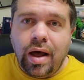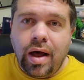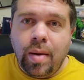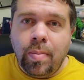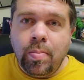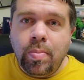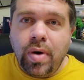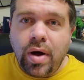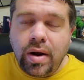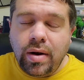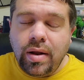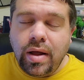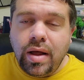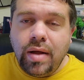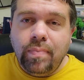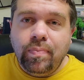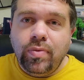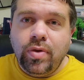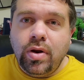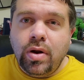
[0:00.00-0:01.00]
But
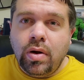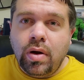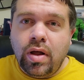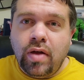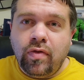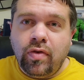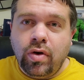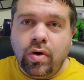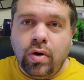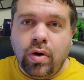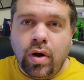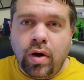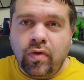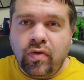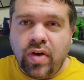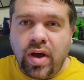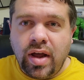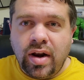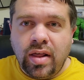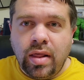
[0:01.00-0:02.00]
if you're a
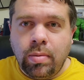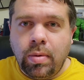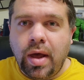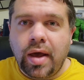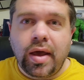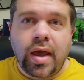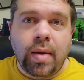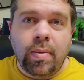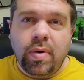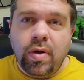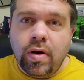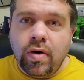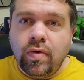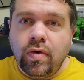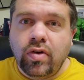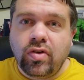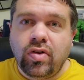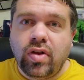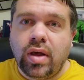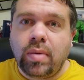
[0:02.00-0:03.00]
fan of the Black Hammer
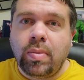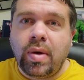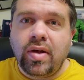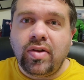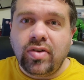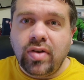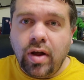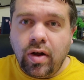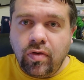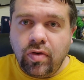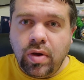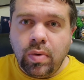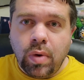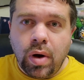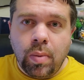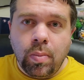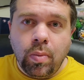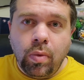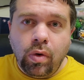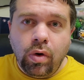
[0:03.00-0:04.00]
universe like myself, and you
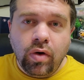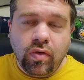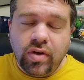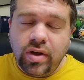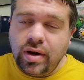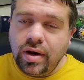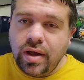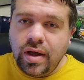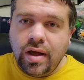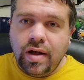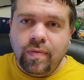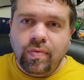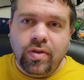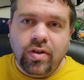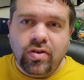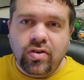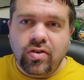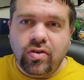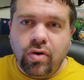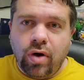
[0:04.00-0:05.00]
want more of it,
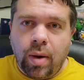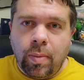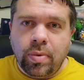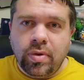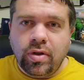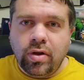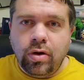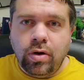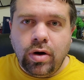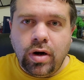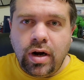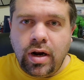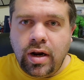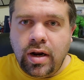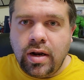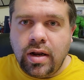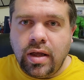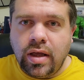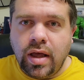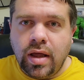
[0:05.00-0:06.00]
this is your opportunity
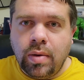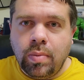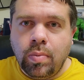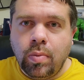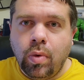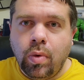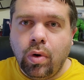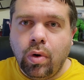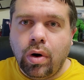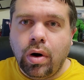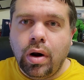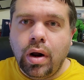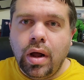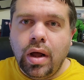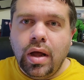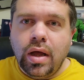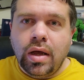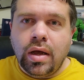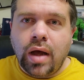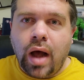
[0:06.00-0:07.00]
to get more
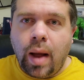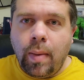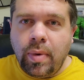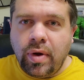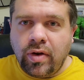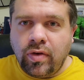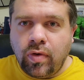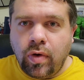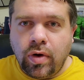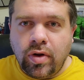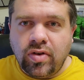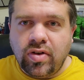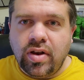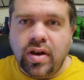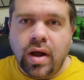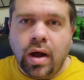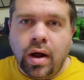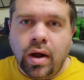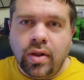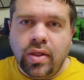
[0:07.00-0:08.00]
comics
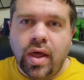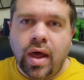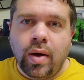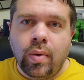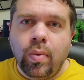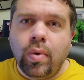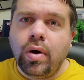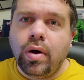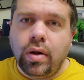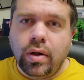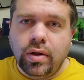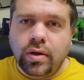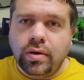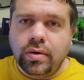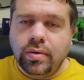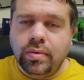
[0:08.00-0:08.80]
focusing on that world.